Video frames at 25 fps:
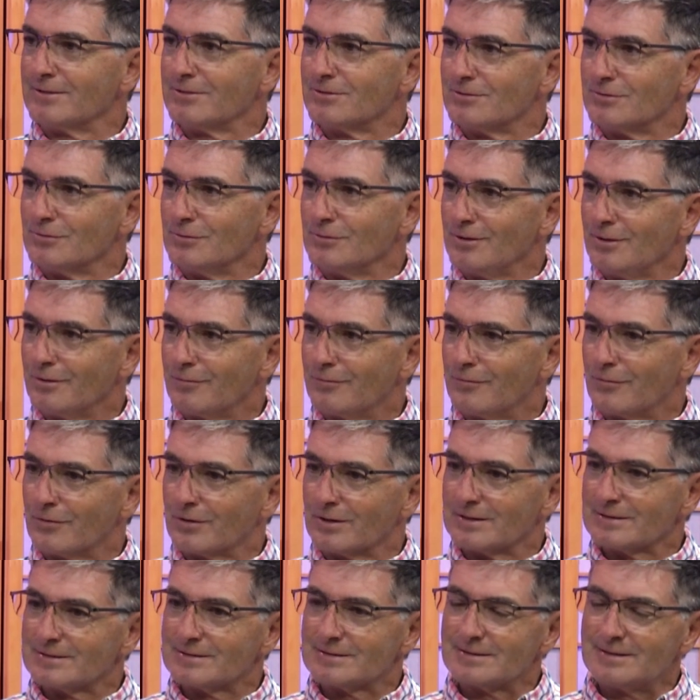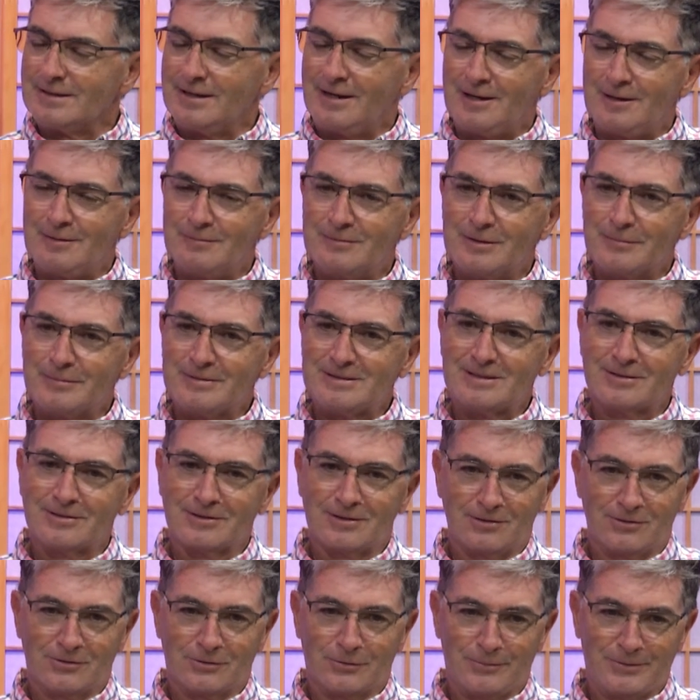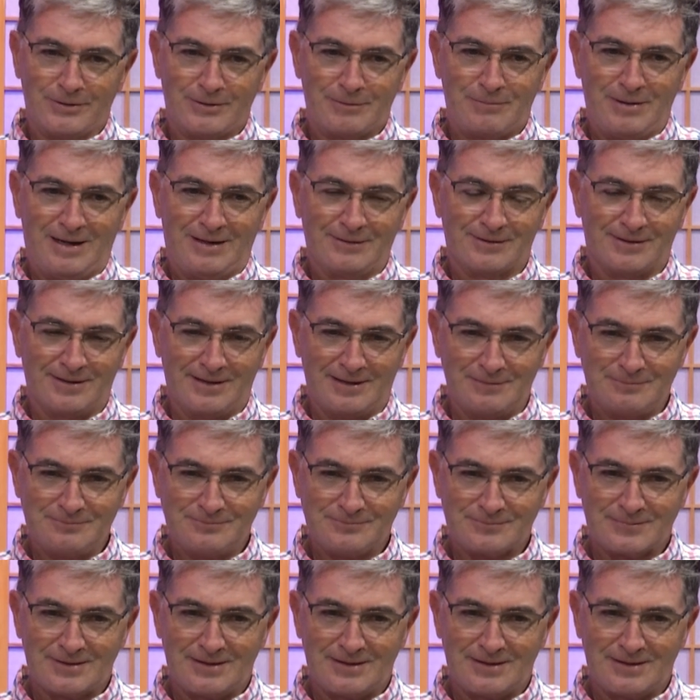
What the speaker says: the studio for us. Let me tell you a little bit about them.